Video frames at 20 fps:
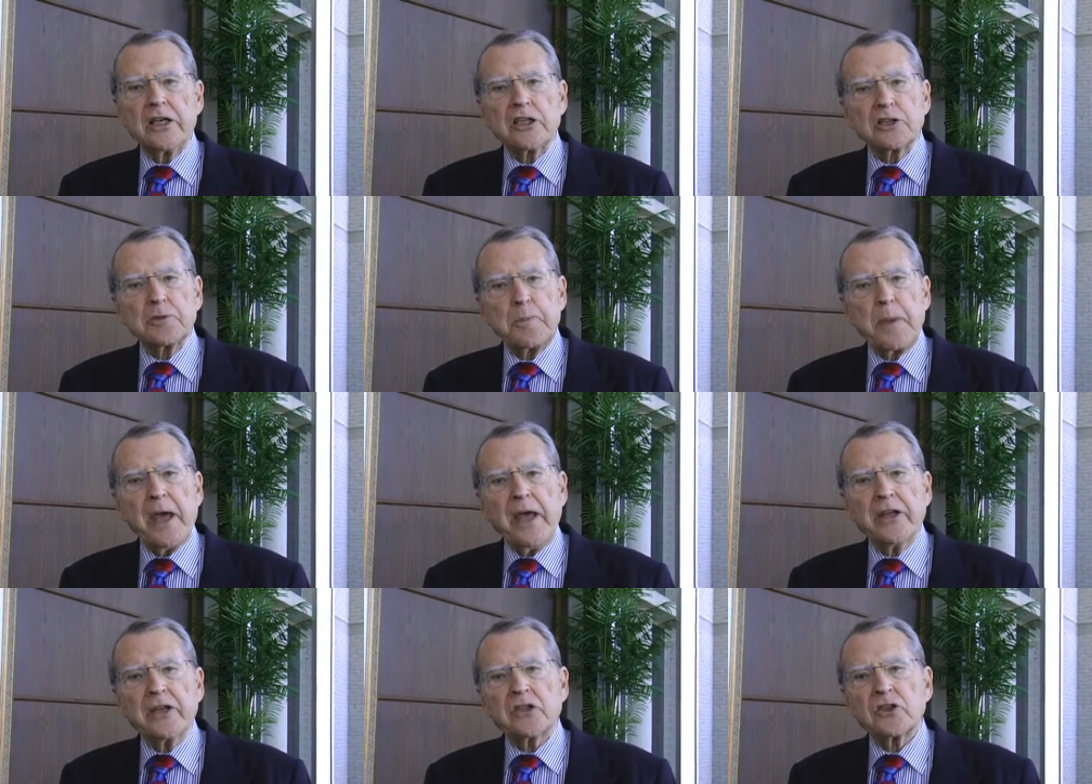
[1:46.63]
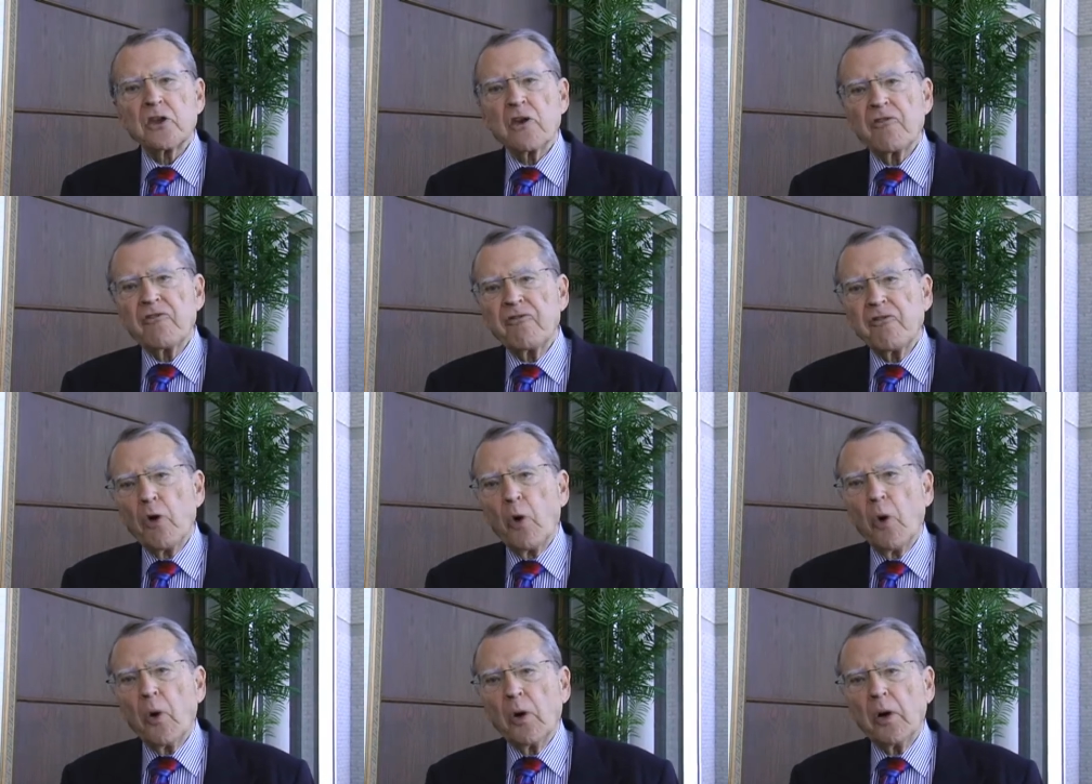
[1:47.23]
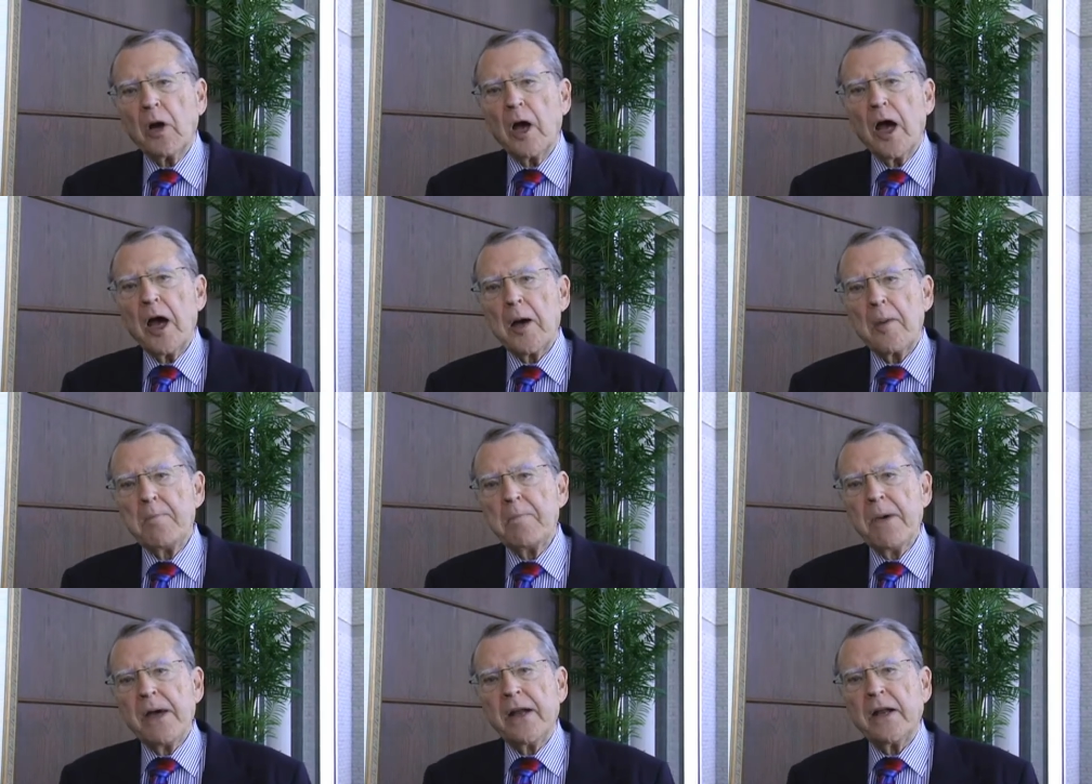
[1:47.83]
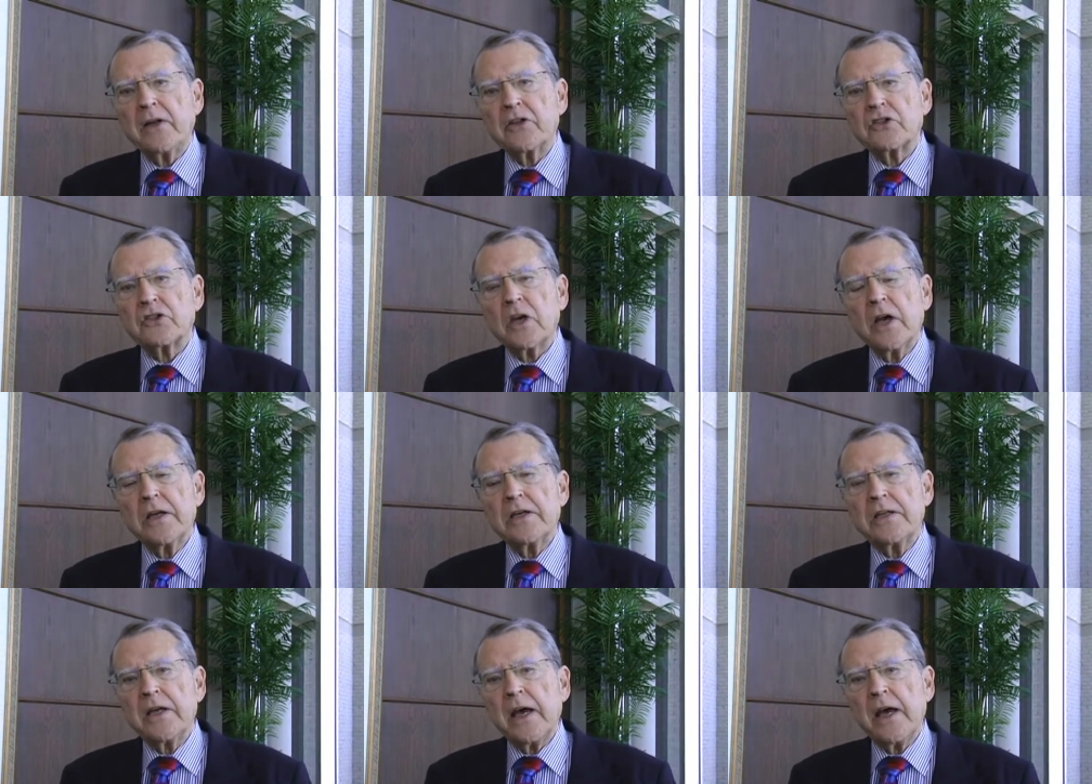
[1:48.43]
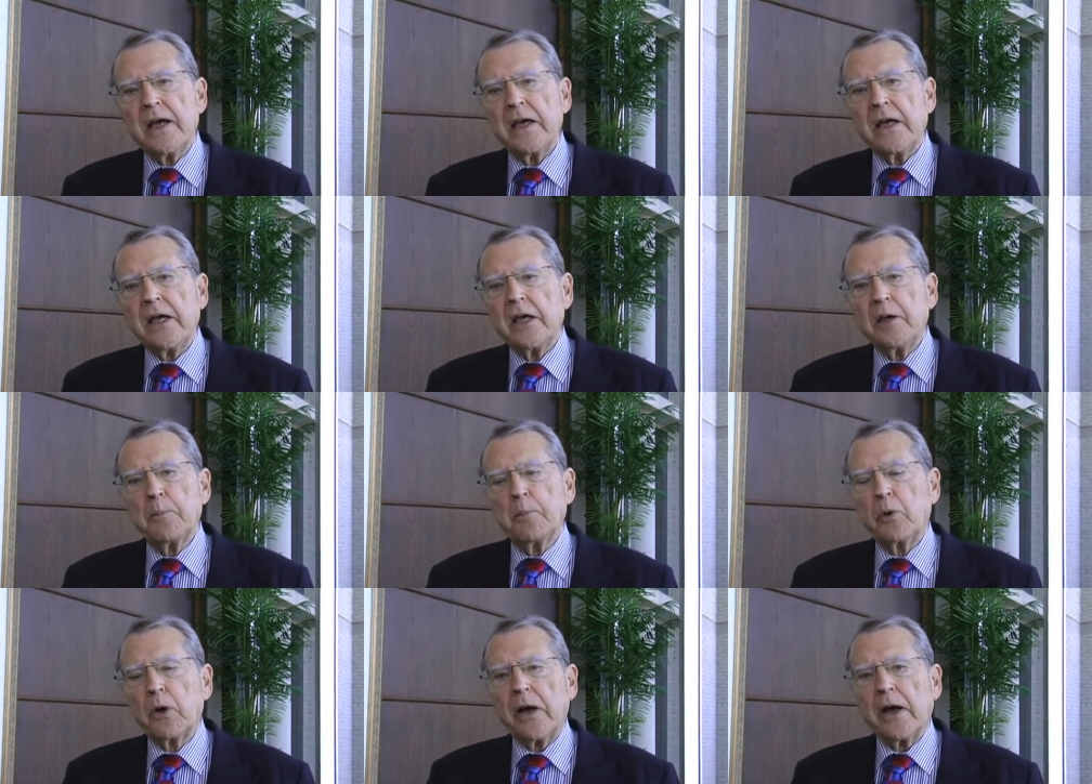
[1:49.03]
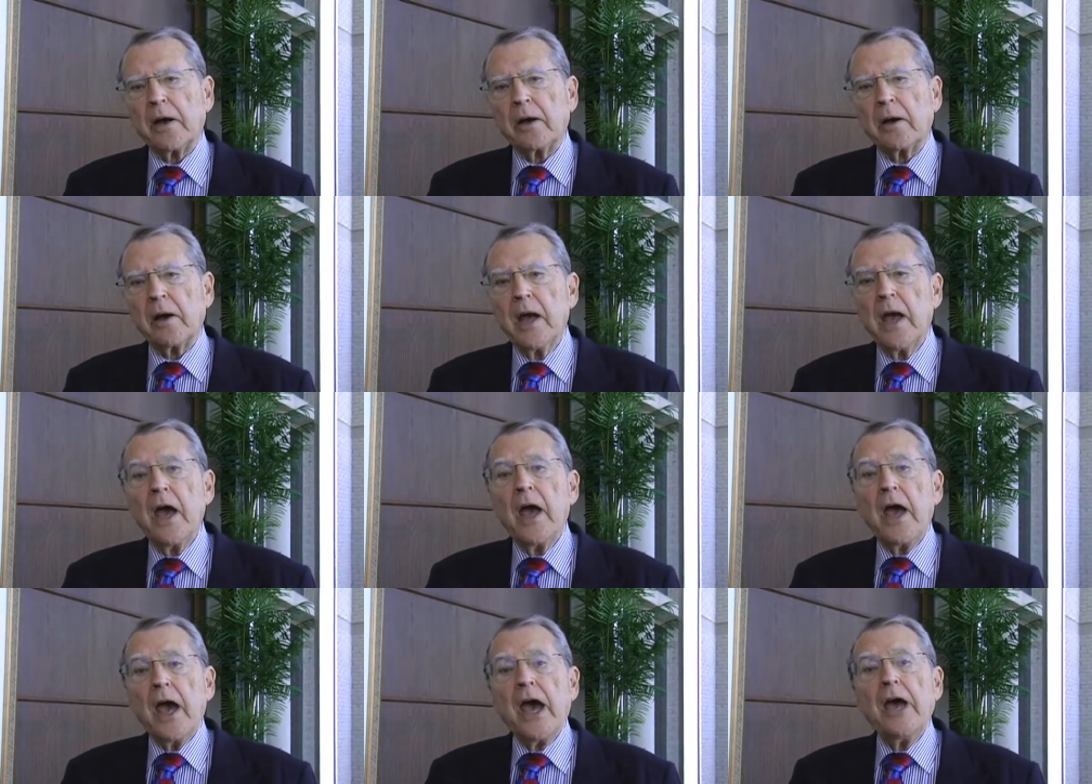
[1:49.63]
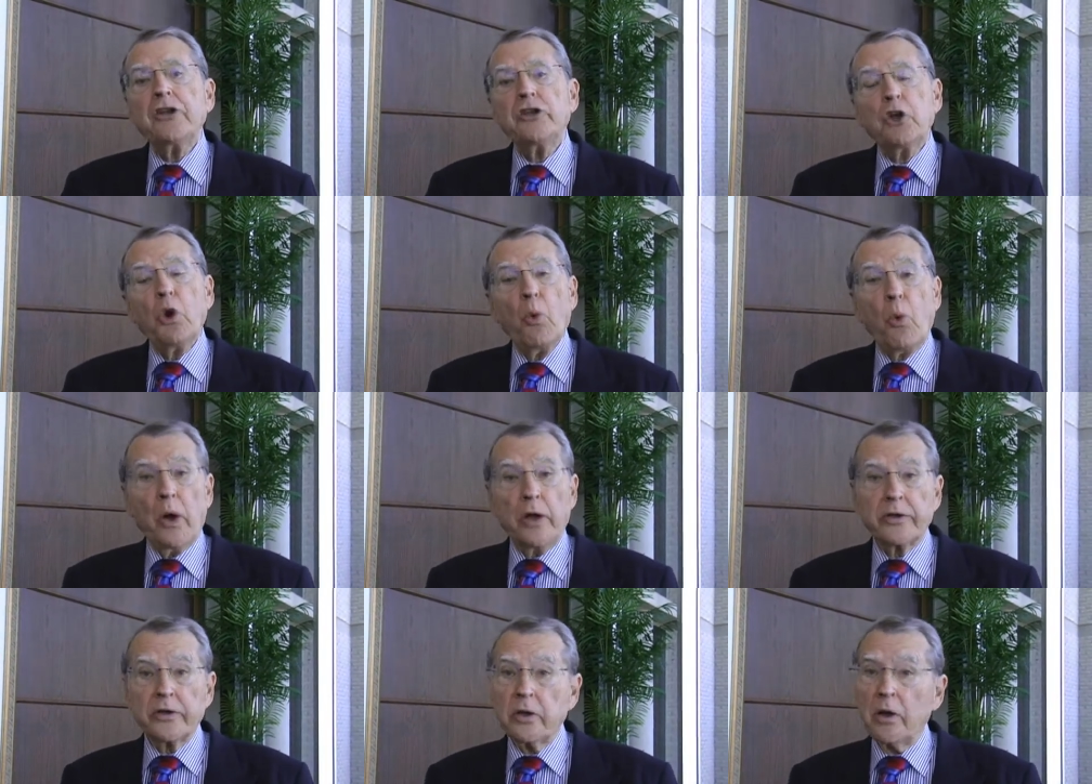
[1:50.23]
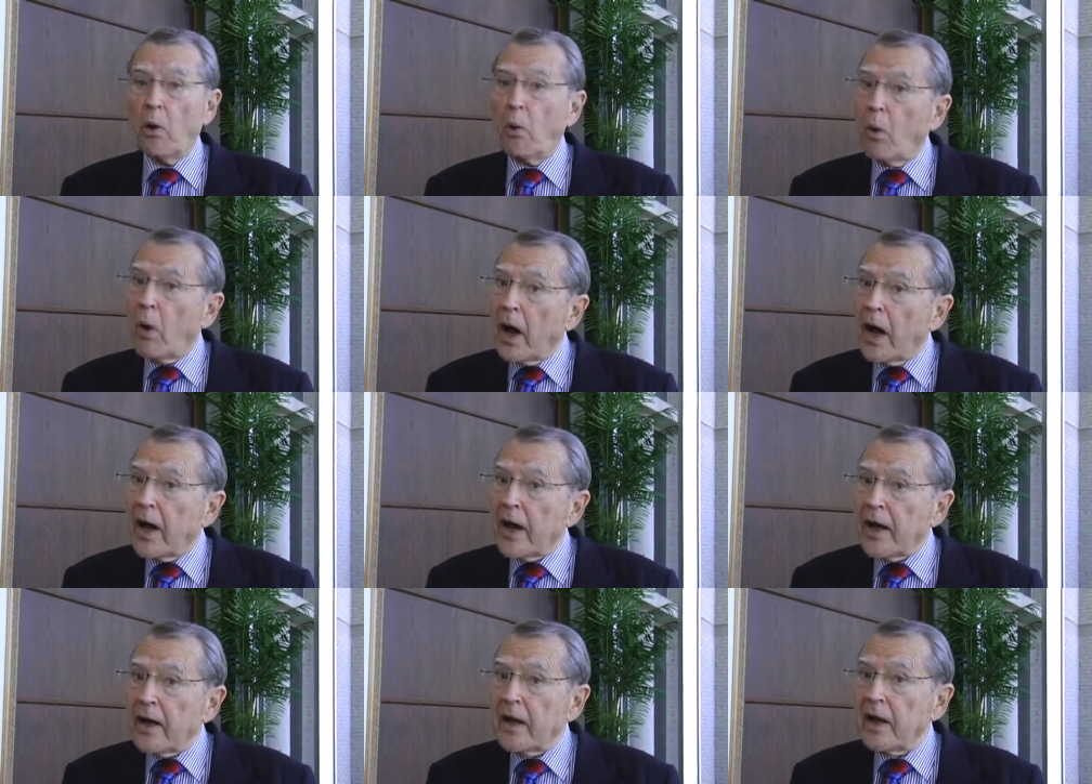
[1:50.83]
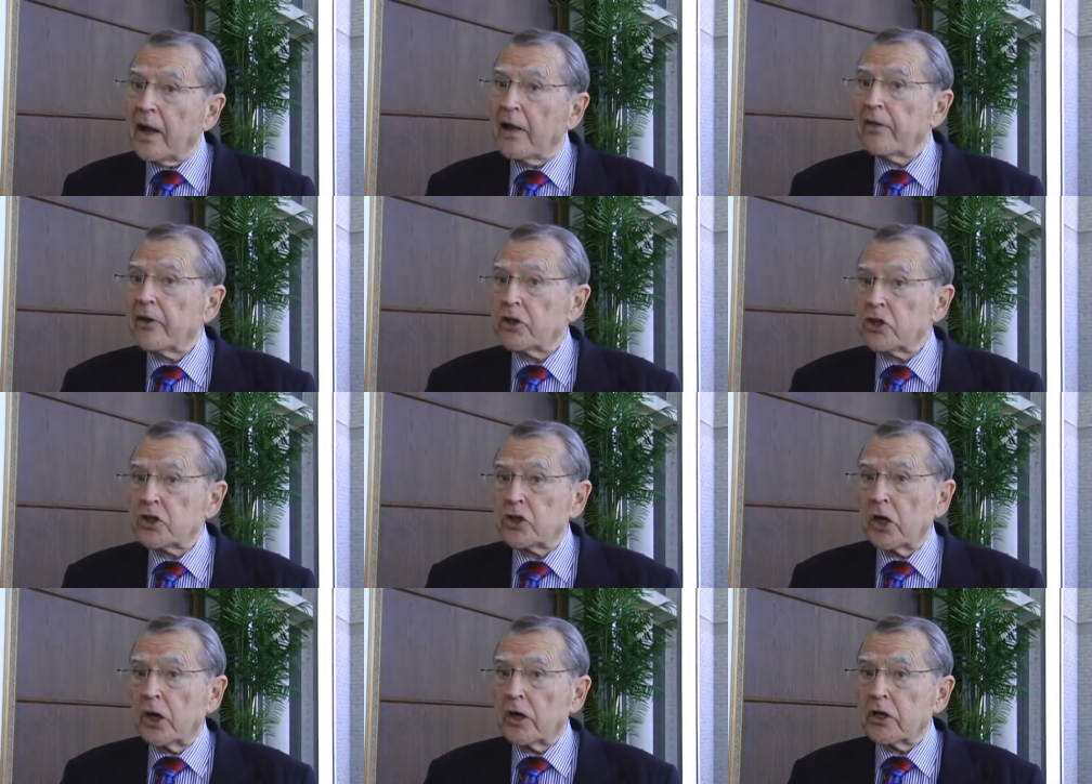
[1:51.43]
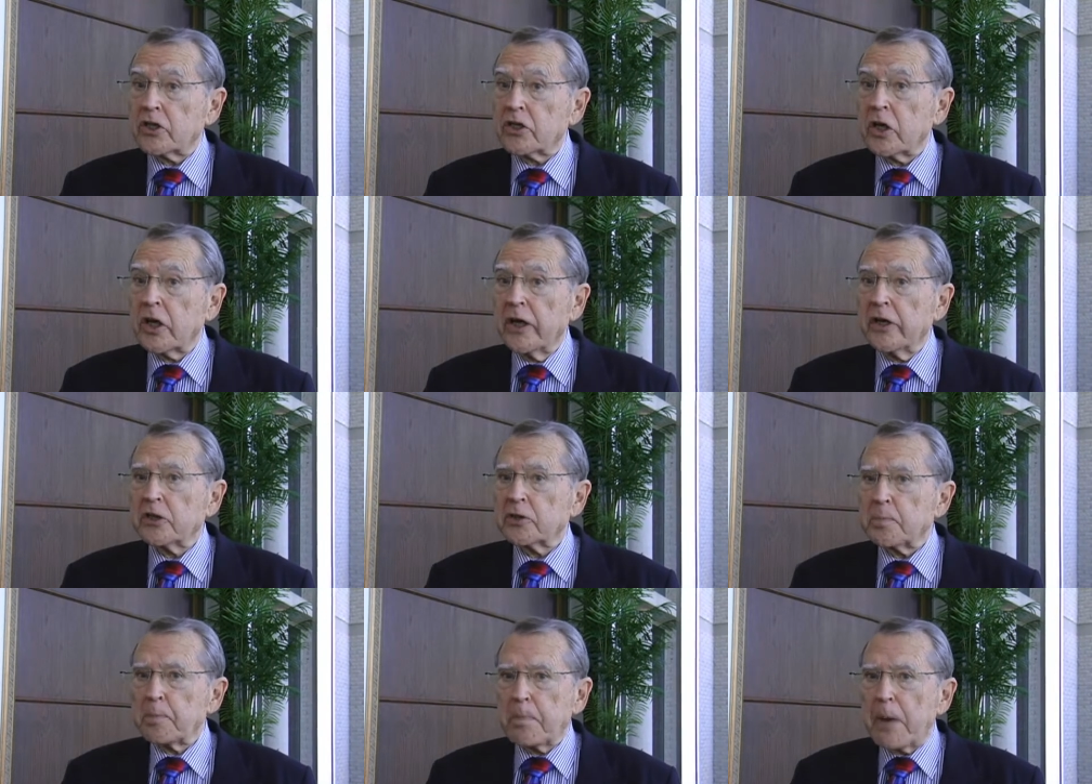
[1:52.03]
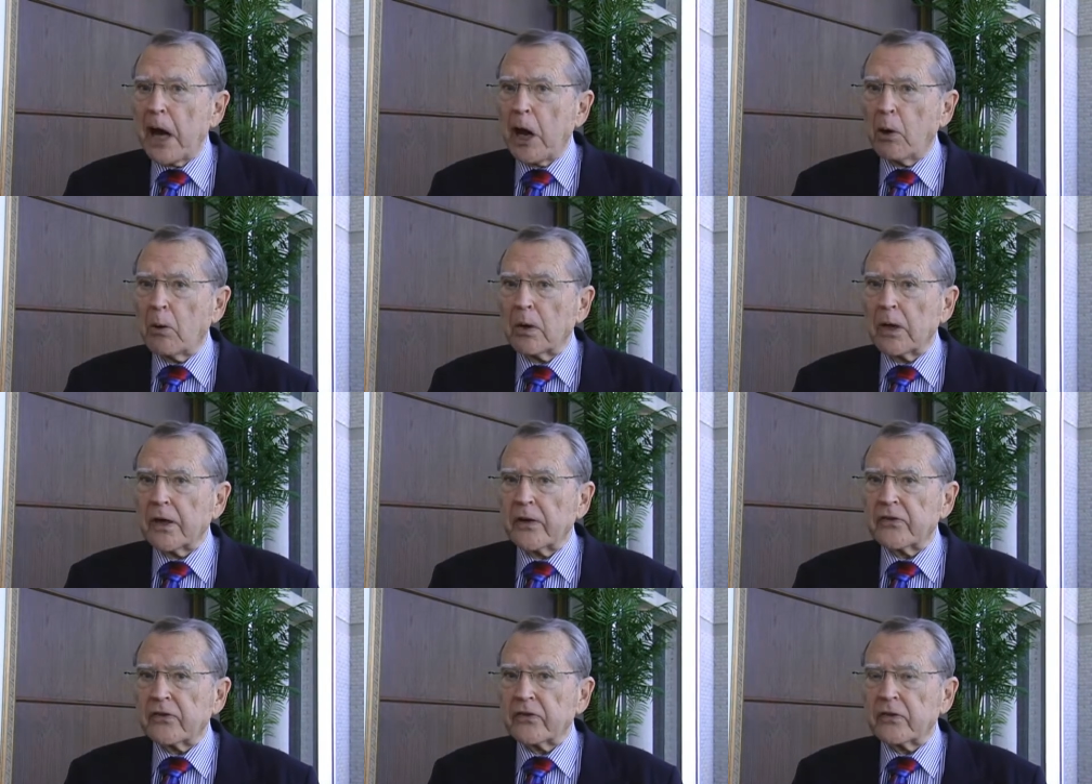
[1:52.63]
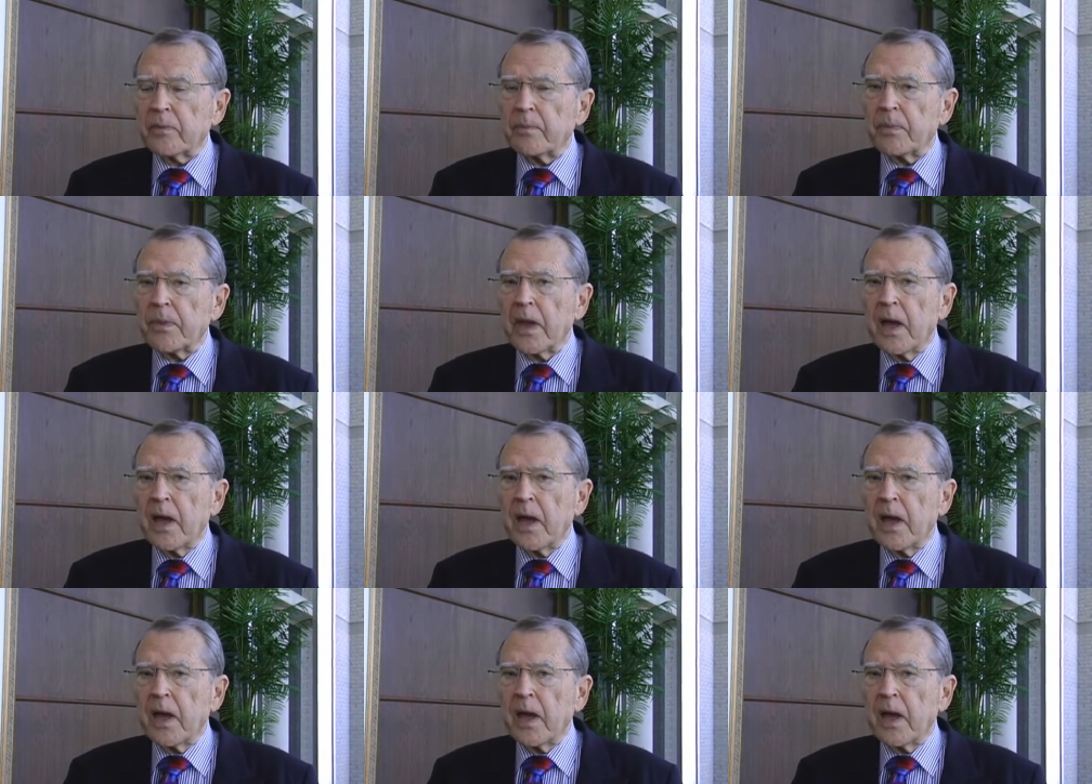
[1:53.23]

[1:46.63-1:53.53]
spends four minutes a day in prayer. And you wonder why the church is powerless.